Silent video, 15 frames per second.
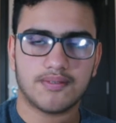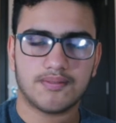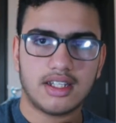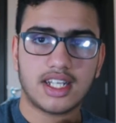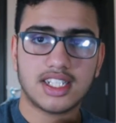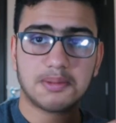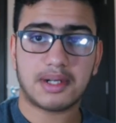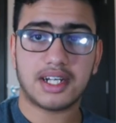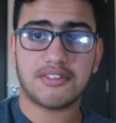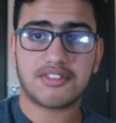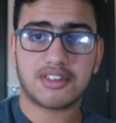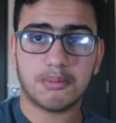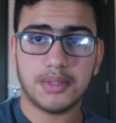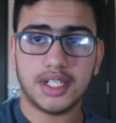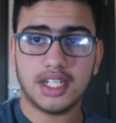That's about it
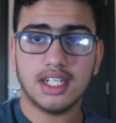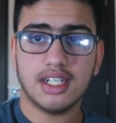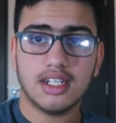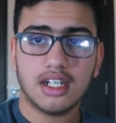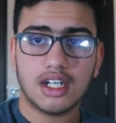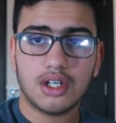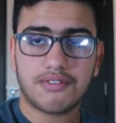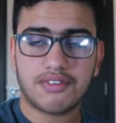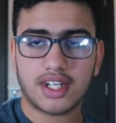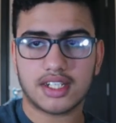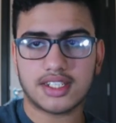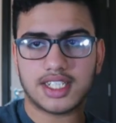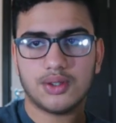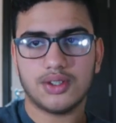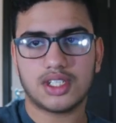from me. Hopefully I'll
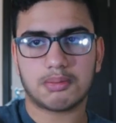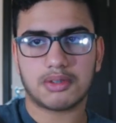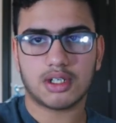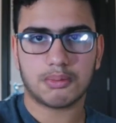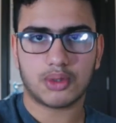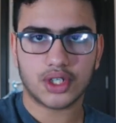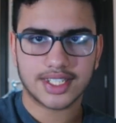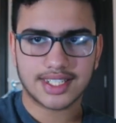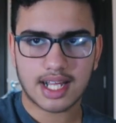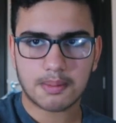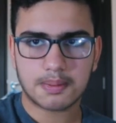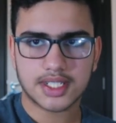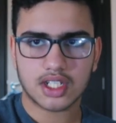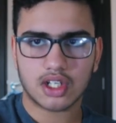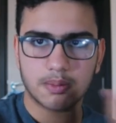see you in tomorrow morning's
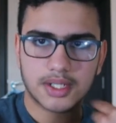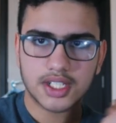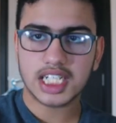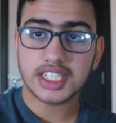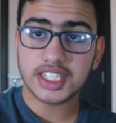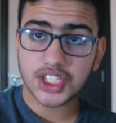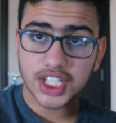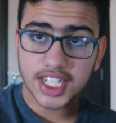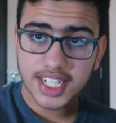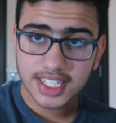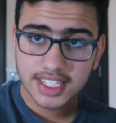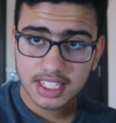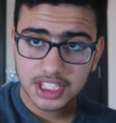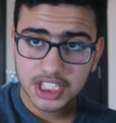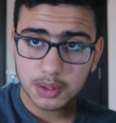episode. Because here to the JK
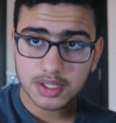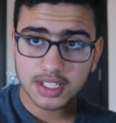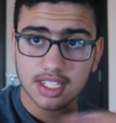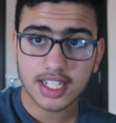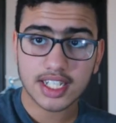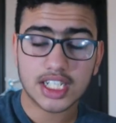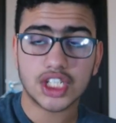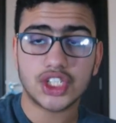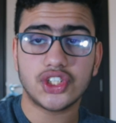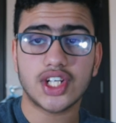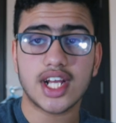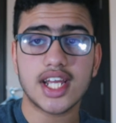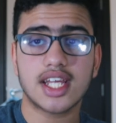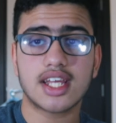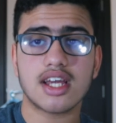Tech Show and at
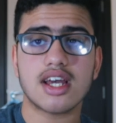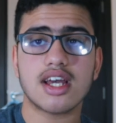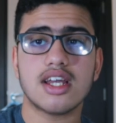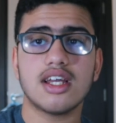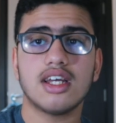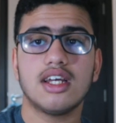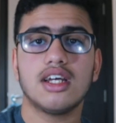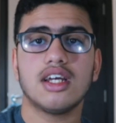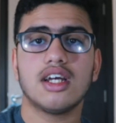AKJK,